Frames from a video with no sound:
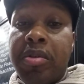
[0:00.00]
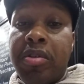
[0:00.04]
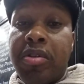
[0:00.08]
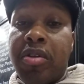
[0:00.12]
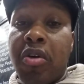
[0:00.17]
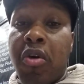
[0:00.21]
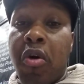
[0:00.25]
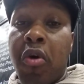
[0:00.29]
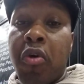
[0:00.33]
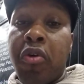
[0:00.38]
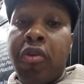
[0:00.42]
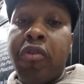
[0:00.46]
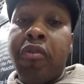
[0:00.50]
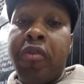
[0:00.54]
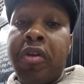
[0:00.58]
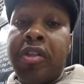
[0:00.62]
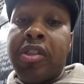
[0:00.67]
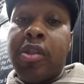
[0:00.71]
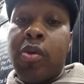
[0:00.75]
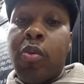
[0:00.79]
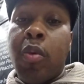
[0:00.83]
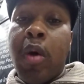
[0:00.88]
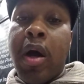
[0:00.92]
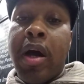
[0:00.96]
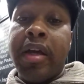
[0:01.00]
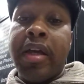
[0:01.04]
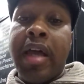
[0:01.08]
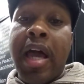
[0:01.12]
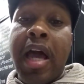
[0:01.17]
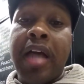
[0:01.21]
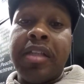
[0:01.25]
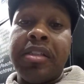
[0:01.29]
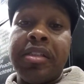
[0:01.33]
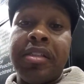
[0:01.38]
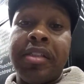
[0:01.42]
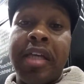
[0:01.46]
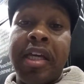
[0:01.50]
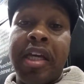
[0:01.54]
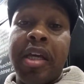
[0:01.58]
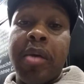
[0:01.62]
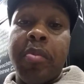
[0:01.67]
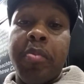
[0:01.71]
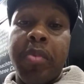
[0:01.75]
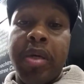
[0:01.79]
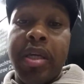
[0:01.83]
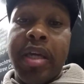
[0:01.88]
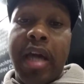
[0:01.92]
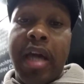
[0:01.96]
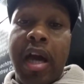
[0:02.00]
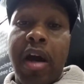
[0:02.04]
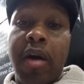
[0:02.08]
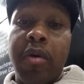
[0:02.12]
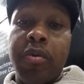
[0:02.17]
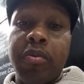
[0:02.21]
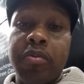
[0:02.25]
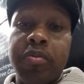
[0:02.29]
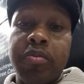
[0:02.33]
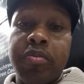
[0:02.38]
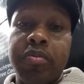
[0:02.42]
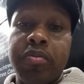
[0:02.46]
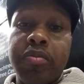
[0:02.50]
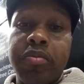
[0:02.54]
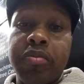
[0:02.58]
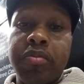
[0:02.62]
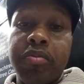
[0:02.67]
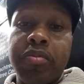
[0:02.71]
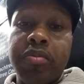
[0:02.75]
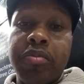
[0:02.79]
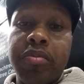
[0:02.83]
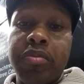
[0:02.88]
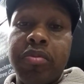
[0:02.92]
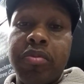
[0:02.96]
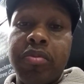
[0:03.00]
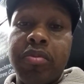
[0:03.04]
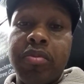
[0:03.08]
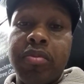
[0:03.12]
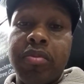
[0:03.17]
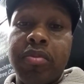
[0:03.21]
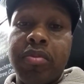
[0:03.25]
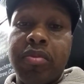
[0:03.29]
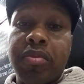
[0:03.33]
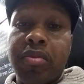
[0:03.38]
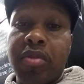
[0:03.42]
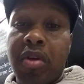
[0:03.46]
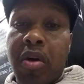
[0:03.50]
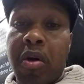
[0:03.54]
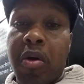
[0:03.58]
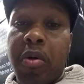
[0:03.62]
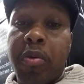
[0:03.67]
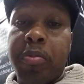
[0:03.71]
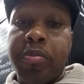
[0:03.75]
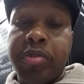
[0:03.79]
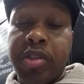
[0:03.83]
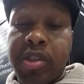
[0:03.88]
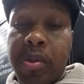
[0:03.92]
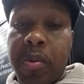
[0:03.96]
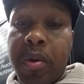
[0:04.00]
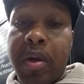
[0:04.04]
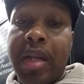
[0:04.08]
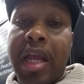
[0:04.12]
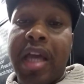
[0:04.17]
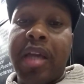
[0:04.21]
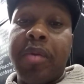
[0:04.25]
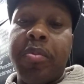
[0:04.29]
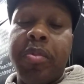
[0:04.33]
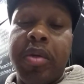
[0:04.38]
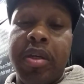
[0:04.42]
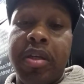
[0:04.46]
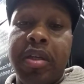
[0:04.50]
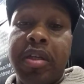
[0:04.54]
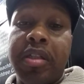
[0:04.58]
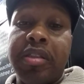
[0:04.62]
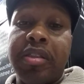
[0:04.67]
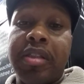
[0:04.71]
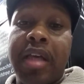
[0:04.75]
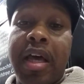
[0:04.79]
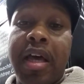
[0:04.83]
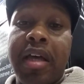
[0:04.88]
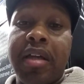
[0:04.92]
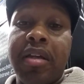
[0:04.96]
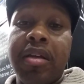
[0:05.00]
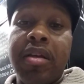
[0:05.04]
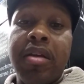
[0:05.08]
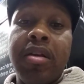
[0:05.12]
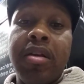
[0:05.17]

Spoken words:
The only reason why it hasn't taken me out, or someone like me, is that